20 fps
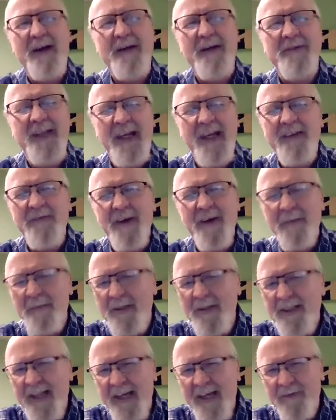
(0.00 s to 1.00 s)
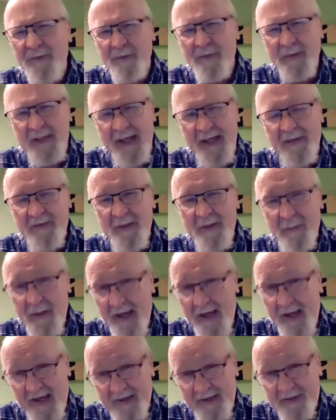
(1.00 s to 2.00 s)
gave up and gave old Kev the
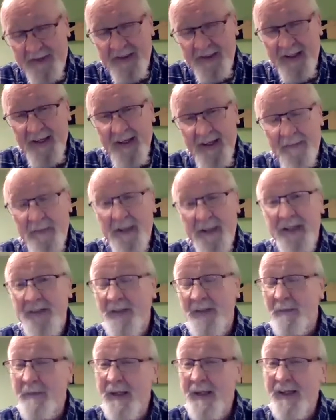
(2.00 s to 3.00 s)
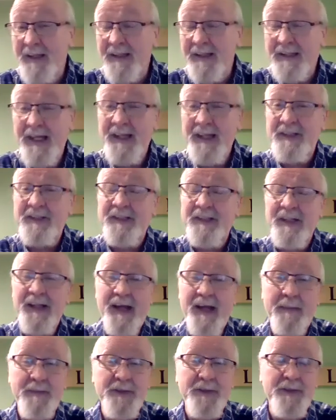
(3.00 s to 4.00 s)
pass, because a meal of tasty
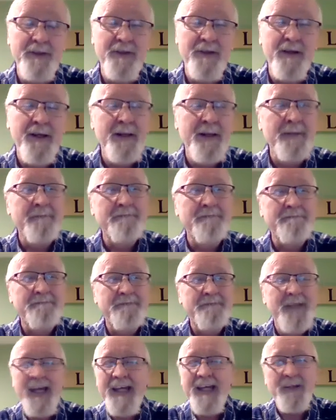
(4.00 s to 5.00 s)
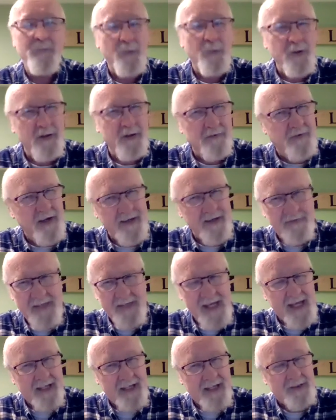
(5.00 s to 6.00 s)
lobster ain't worth 5
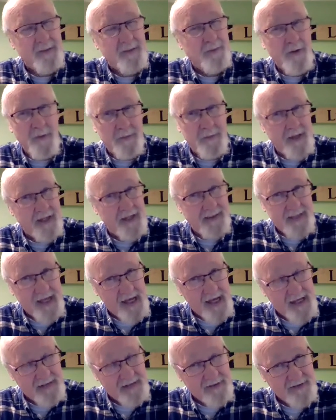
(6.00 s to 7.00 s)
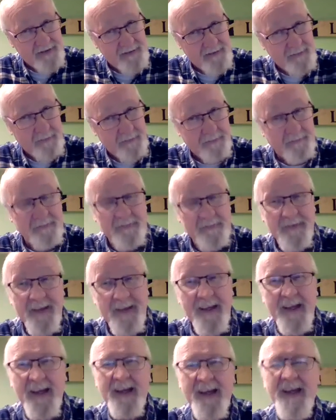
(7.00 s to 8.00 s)
tanks of propane gas.
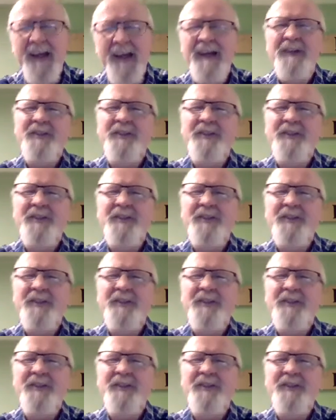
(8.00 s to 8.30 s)
So